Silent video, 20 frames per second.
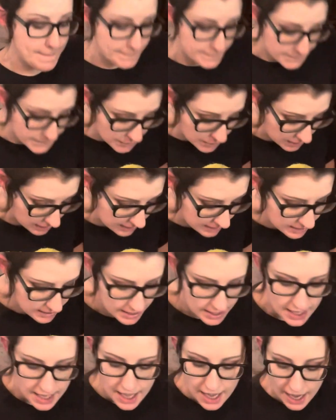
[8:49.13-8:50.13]
but
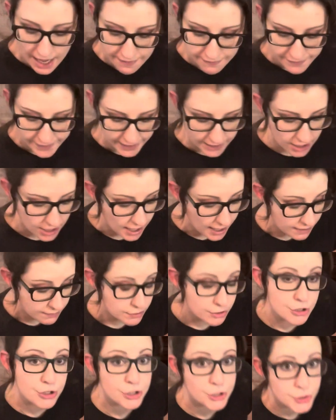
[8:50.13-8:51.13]
I figured I would
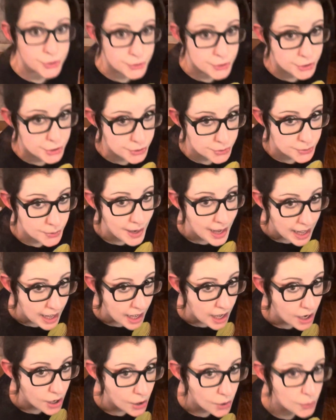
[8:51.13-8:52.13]
show you
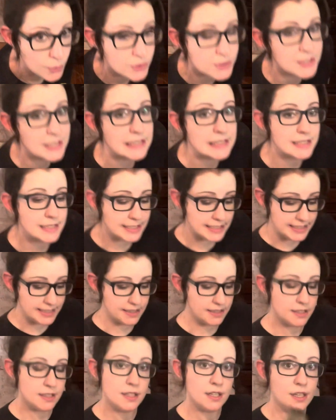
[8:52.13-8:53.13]
how to
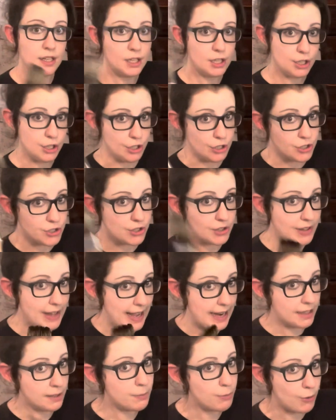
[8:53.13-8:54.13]
clean your
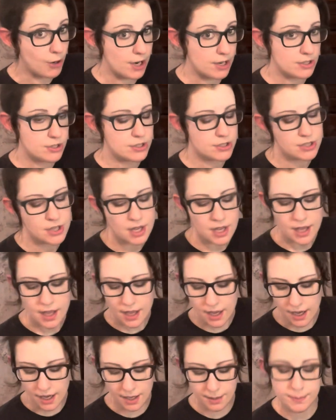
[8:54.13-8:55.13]
shellac brush.
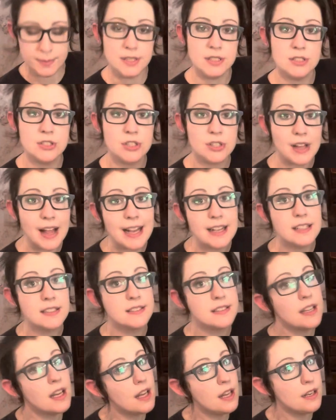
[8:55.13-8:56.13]
Because shellac is
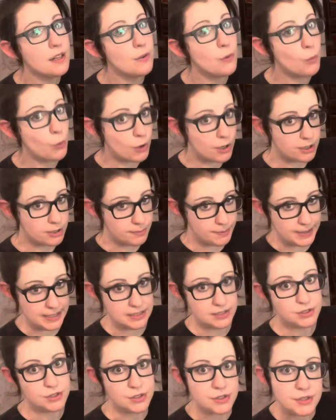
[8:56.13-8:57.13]
not
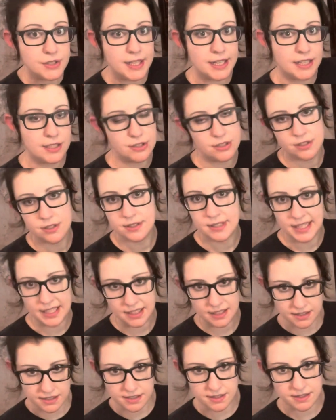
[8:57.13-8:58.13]
water-based, you can't just take
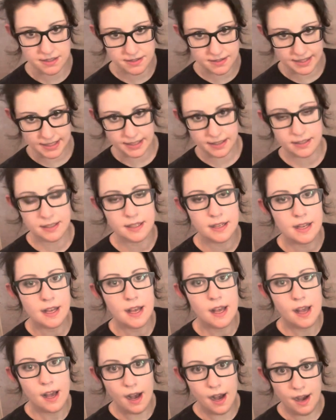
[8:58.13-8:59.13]
it to the sink,
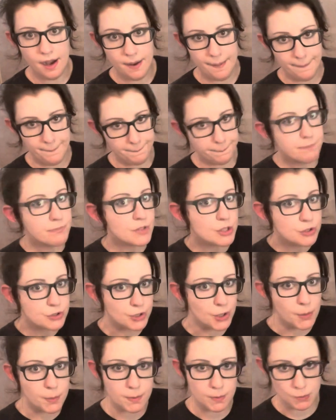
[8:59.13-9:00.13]

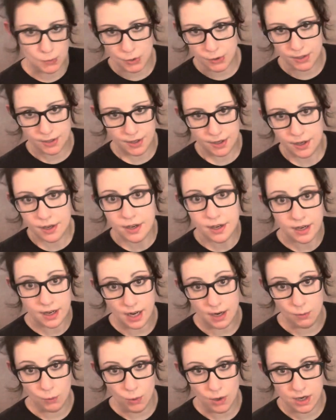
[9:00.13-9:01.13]
soap and water,
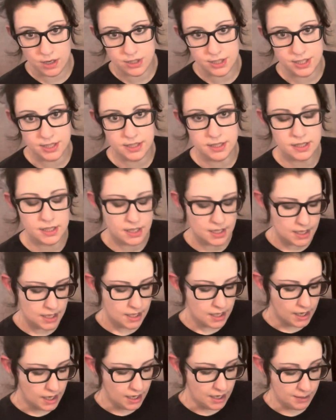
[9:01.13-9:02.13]
and wash it.
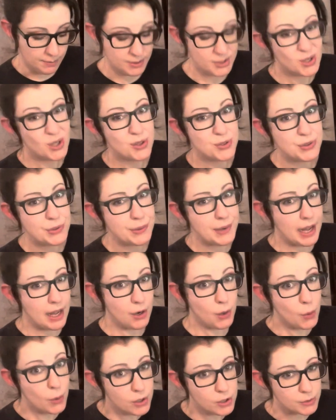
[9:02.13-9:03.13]
It's also not
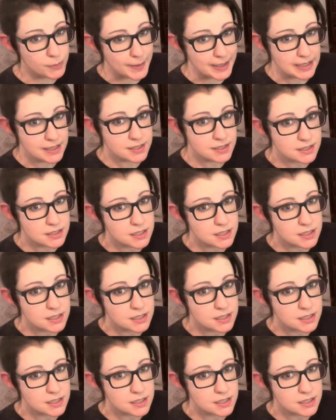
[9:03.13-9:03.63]
oil-based,